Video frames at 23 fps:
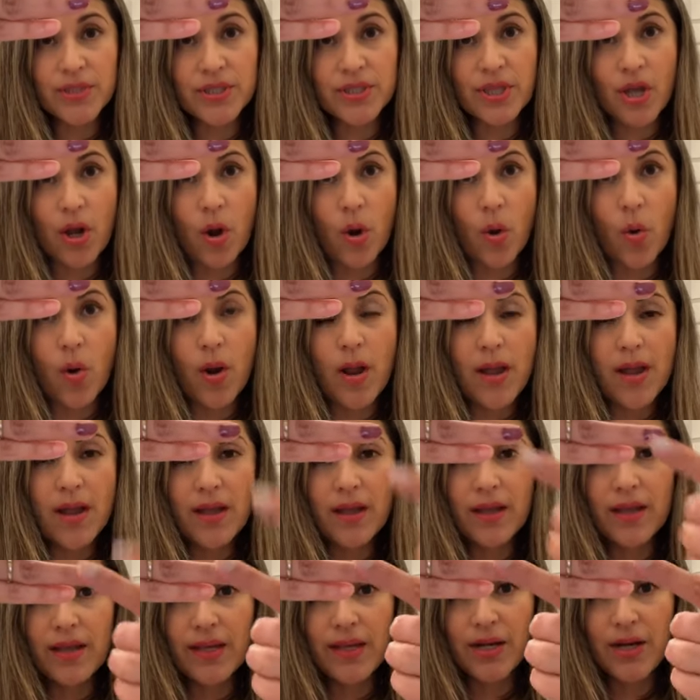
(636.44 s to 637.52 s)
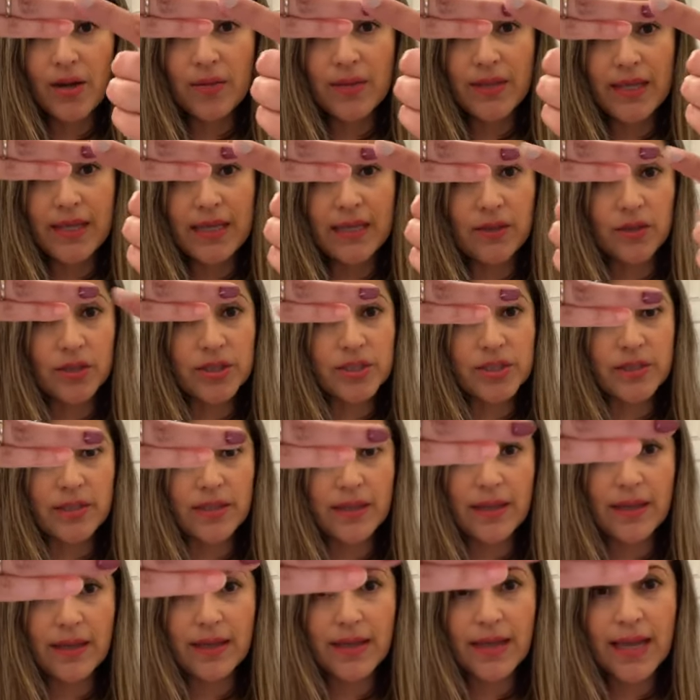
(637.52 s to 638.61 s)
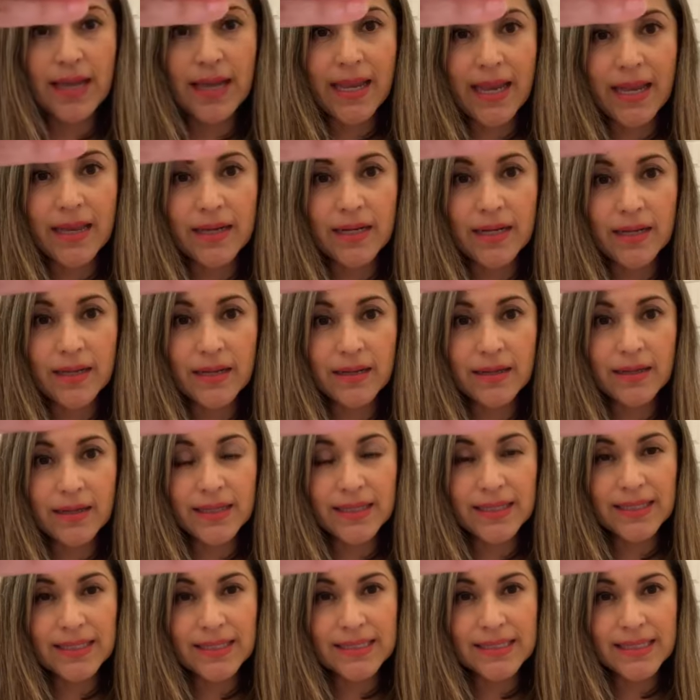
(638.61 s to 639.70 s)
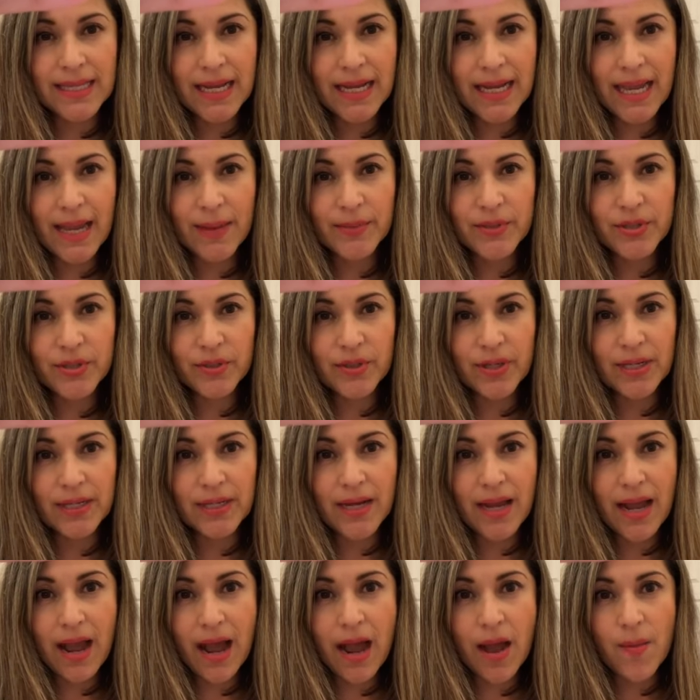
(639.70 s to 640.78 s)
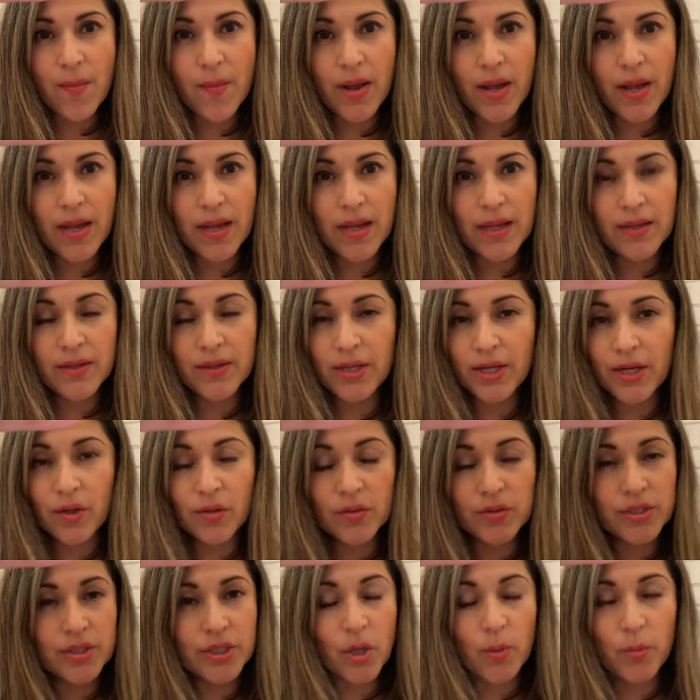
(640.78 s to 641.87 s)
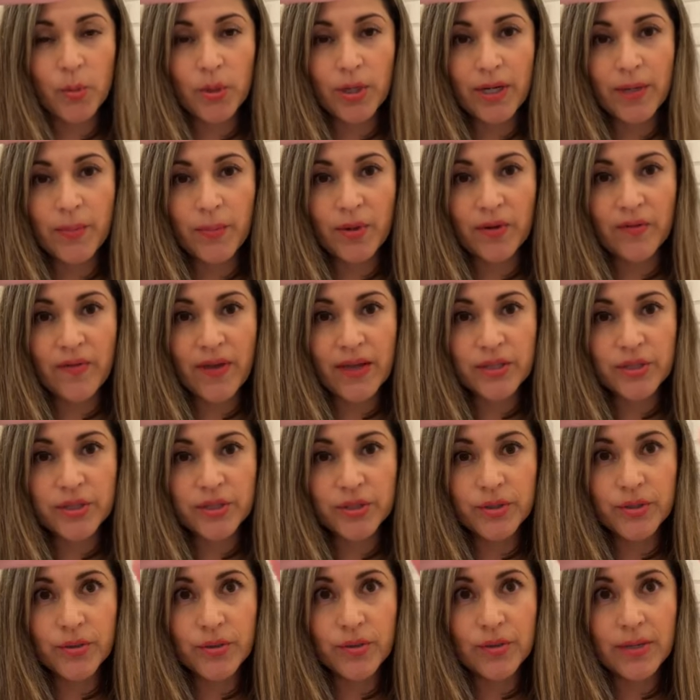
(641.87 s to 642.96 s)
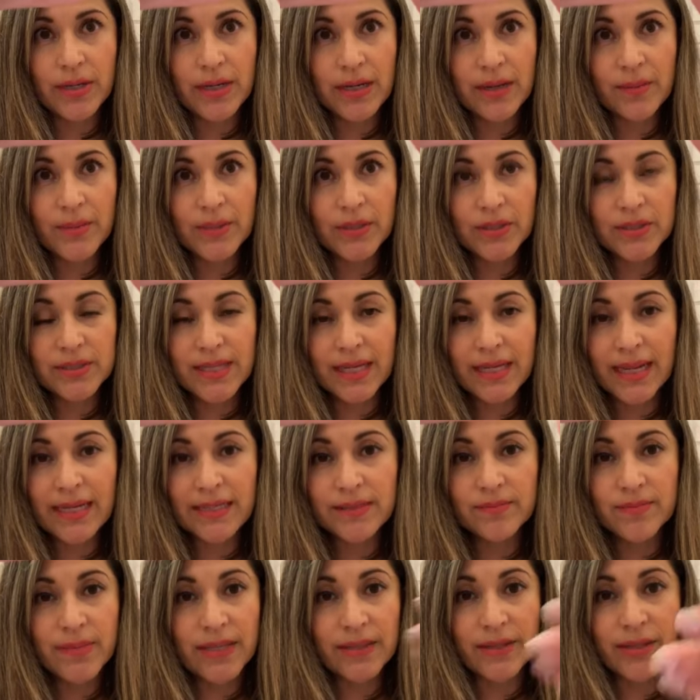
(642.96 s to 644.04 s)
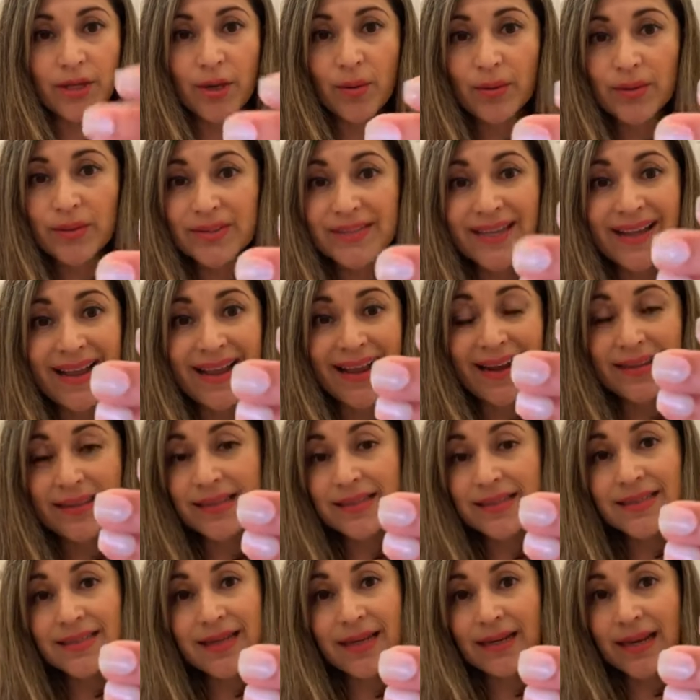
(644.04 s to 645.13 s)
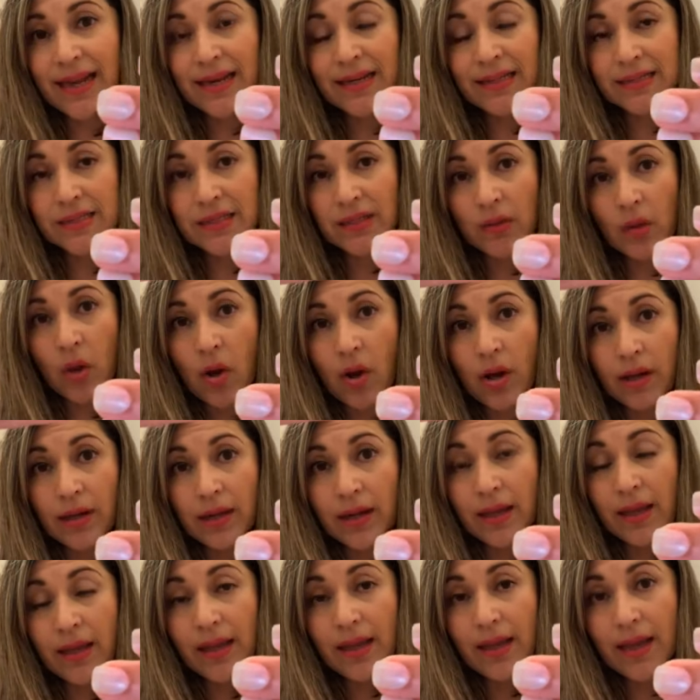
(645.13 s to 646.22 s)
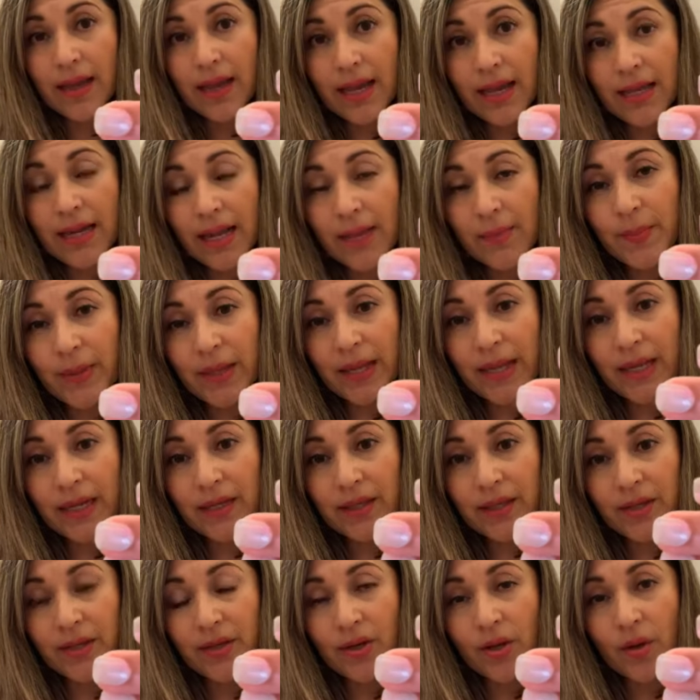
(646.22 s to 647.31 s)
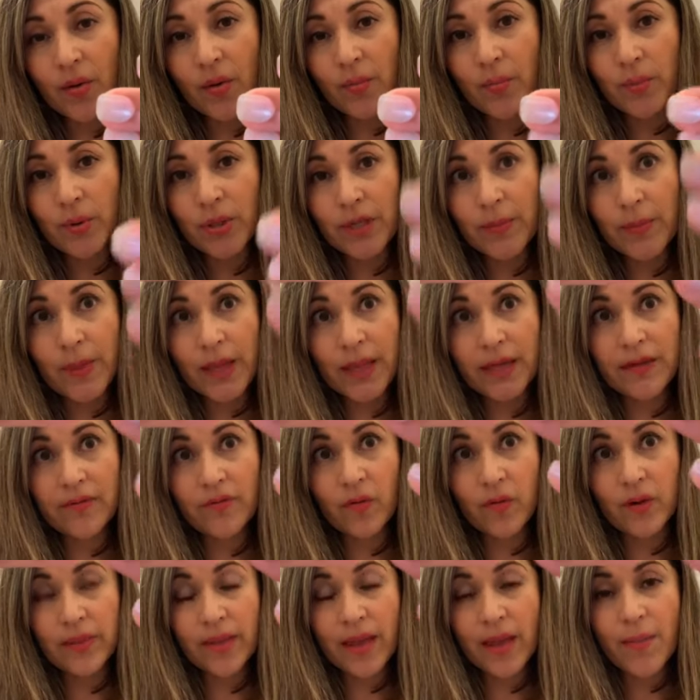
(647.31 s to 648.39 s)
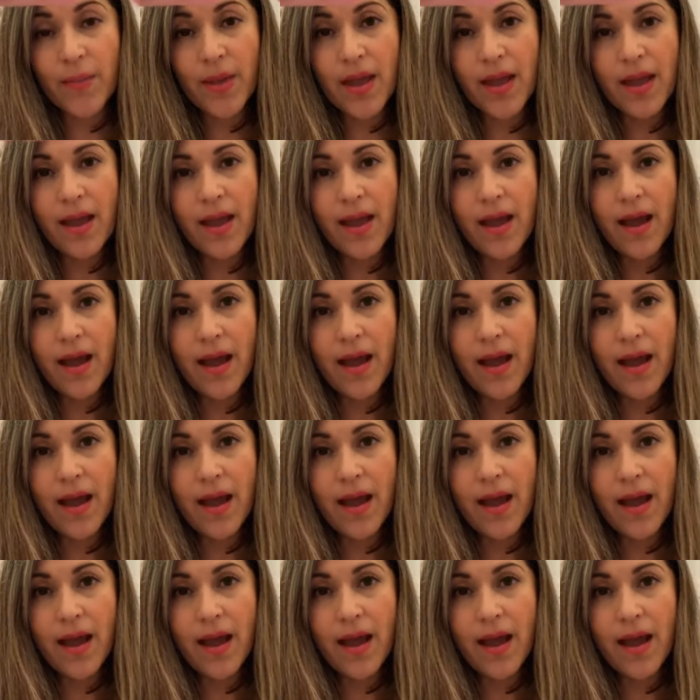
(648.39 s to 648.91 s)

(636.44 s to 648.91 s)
So, you know, it looks, again, does that capture it? You know, so pretty professional. It looks like it looks like I have these done at a salon and I paid, you know, a pretty penny for them.